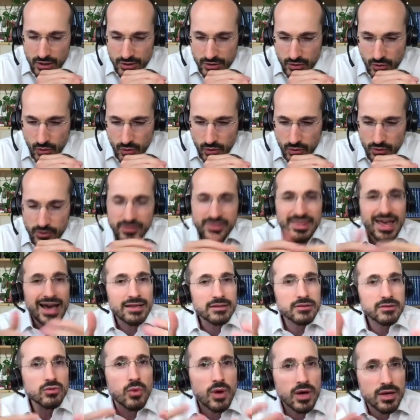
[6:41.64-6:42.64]
So
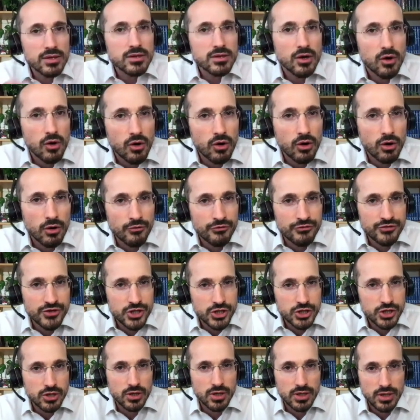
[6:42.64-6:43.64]
that was
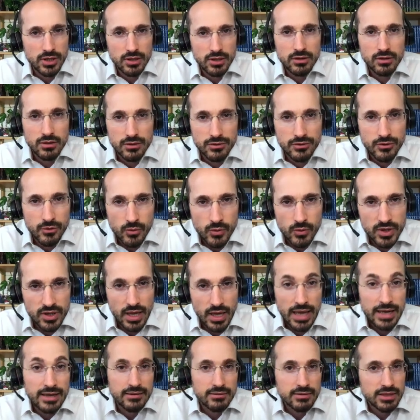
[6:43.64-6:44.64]
officially
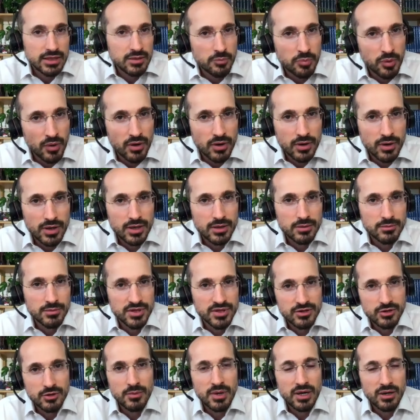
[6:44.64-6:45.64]
and in parallel,
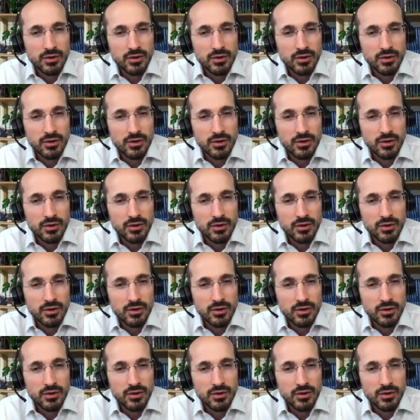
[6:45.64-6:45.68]
Mr.